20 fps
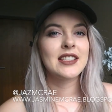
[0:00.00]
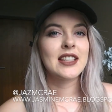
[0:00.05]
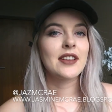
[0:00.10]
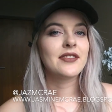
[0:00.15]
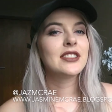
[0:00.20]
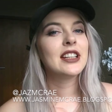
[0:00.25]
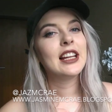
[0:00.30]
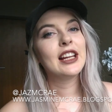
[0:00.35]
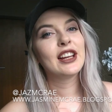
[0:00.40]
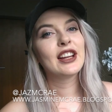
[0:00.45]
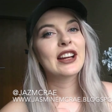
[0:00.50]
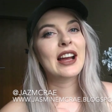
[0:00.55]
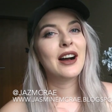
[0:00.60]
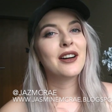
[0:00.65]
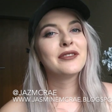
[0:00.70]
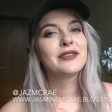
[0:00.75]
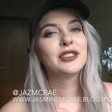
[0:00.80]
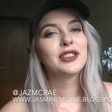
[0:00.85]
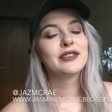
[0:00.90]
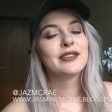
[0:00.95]
Definitely look
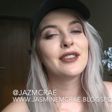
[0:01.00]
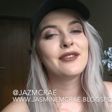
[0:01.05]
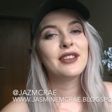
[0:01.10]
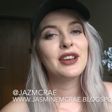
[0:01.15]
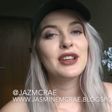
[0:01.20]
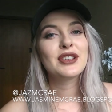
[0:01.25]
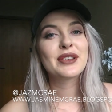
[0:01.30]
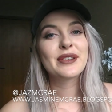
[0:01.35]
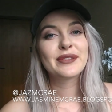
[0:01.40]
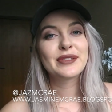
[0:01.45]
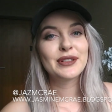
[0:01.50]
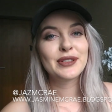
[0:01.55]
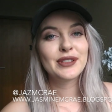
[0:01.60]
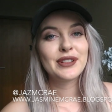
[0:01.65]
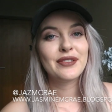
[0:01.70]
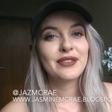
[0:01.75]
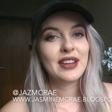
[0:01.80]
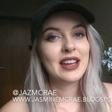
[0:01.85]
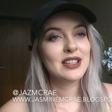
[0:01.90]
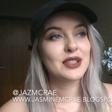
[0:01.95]
out for reviews of all
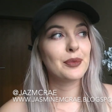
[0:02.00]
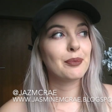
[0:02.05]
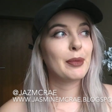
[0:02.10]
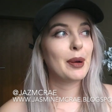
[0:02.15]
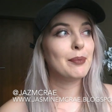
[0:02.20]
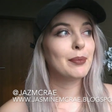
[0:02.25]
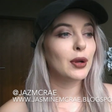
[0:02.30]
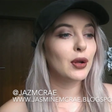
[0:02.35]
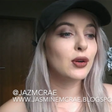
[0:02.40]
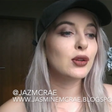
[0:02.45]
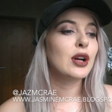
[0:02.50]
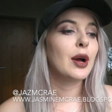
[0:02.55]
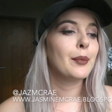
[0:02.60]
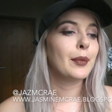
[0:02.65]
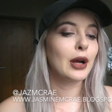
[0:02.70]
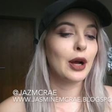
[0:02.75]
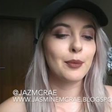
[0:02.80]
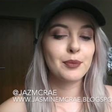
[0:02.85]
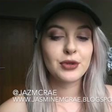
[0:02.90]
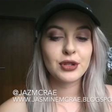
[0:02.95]
of these on my blog
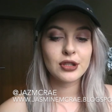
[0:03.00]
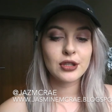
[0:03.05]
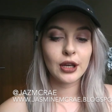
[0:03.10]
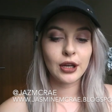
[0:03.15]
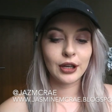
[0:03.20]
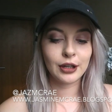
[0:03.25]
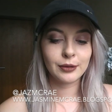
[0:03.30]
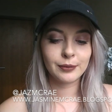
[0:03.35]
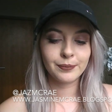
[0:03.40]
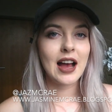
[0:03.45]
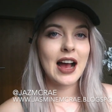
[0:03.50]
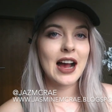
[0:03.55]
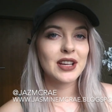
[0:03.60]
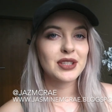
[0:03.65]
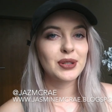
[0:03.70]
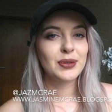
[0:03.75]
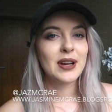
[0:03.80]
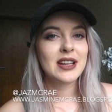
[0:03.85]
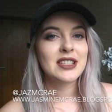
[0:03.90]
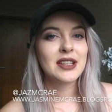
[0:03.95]
coming up soon.
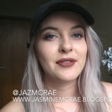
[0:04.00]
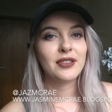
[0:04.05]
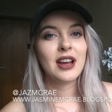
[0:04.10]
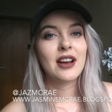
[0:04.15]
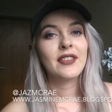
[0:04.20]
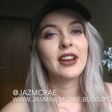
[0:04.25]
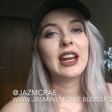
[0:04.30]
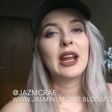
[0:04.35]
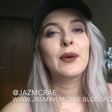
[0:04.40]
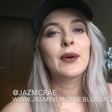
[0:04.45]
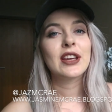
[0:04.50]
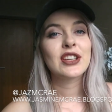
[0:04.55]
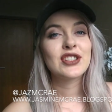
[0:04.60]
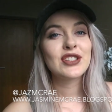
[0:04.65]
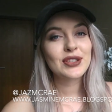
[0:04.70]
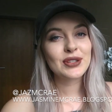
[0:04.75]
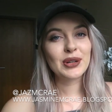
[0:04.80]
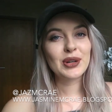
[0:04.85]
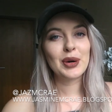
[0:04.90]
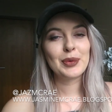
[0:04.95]
As always, if you have any
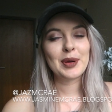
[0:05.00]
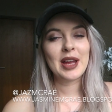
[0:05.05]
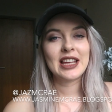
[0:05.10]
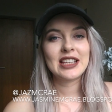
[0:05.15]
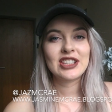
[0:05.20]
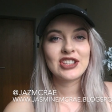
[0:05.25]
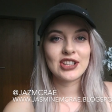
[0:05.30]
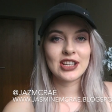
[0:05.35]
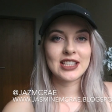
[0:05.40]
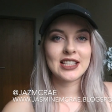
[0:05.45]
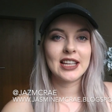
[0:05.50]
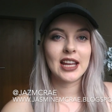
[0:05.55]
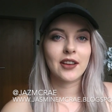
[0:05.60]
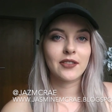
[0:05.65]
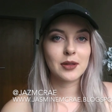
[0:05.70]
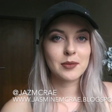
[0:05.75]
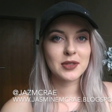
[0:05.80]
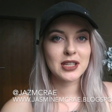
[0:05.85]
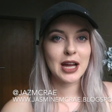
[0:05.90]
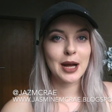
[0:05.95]
questions or comments, just
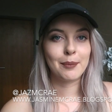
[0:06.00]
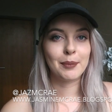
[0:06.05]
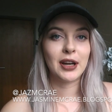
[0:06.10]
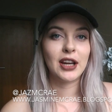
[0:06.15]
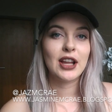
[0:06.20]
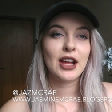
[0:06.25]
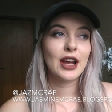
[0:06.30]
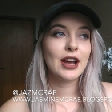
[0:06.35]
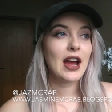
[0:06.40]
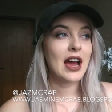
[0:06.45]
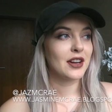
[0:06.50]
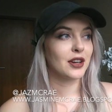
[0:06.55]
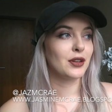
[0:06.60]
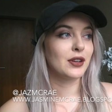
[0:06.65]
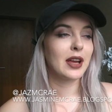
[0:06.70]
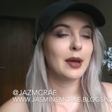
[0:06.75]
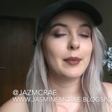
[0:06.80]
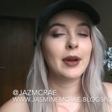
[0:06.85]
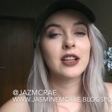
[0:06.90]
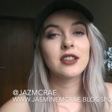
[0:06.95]
leave them down below and I'll
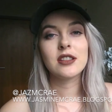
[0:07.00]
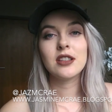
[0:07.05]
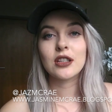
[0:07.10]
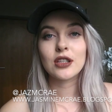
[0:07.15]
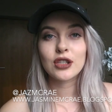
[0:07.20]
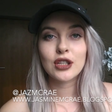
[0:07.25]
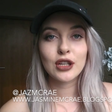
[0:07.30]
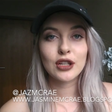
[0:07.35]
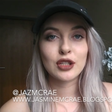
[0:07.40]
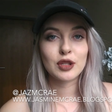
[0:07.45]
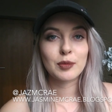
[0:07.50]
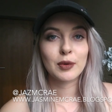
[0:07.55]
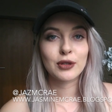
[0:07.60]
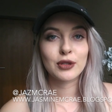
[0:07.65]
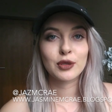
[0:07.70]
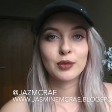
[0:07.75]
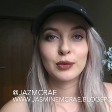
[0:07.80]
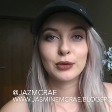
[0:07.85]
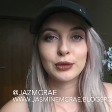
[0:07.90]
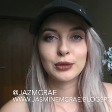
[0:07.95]
get back to you as soon as
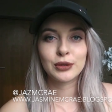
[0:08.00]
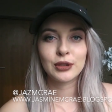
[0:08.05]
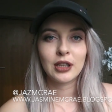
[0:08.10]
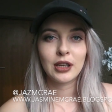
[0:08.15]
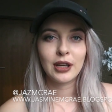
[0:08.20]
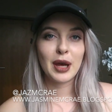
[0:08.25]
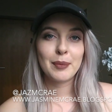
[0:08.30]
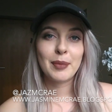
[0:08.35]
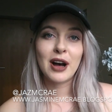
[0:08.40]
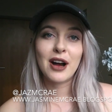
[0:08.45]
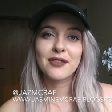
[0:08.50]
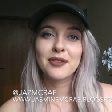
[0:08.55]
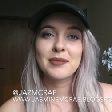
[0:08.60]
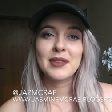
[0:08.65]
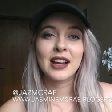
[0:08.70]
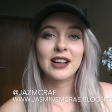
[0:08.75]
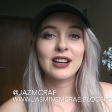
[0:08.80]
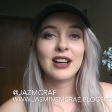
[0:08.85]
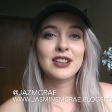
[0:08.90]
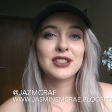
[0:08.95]
possible. Apart from
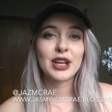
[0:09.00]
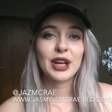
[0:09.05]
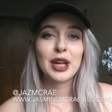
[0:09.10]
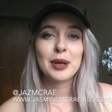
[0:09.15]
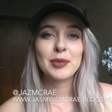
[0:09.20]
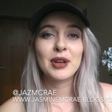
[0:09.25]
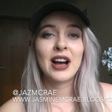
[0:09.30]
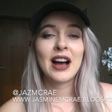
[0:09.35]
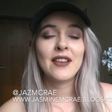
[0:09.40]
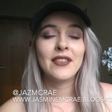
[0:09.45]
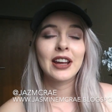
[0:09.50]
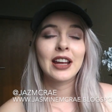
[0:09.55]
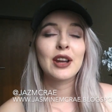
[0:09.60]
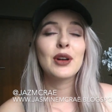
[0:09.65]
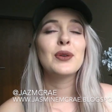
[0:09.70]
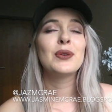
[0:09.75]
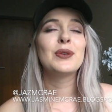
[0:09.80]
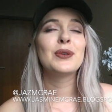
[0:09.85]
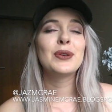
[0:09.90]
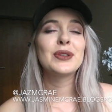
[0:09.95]
that, guys, I hope you're having
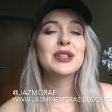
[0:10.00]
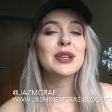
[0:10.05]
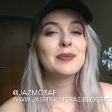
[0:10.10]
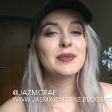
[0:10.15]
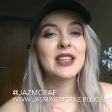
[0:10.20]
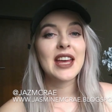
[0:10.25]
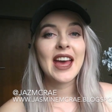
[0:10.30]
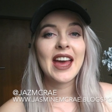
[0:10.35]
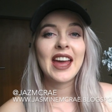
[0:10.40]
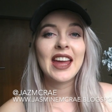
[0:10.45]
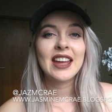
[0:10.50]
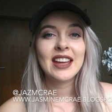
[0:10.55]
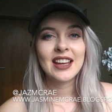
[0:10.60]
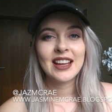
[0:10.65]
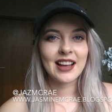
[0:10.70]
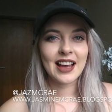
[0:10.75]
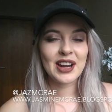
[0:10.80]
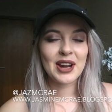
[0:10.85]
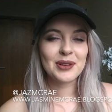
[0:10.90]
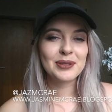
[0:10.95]
an awesome day
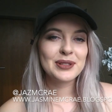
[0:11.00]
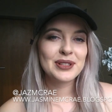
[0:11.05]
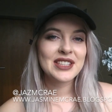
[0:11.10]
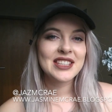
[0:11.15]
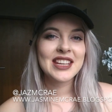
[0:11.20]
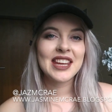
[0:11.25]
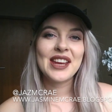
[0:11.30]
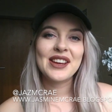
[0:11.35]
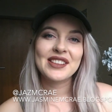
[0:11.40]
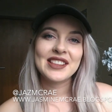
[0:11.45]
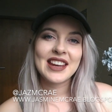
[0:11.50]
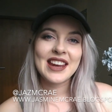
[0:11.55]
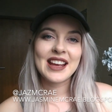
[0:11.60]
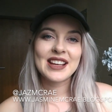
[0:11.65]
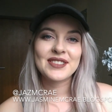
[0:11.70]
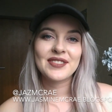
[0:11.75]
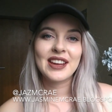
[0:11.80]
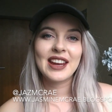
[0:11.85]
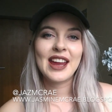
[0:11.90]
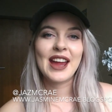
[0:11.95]
and I will see you in the
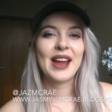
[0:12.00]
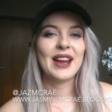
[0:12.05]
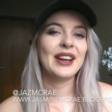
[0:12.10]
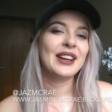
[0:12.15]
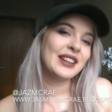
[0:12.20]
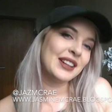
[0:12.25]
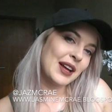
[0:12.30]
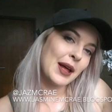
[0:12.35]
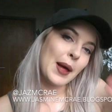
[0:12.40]
next video.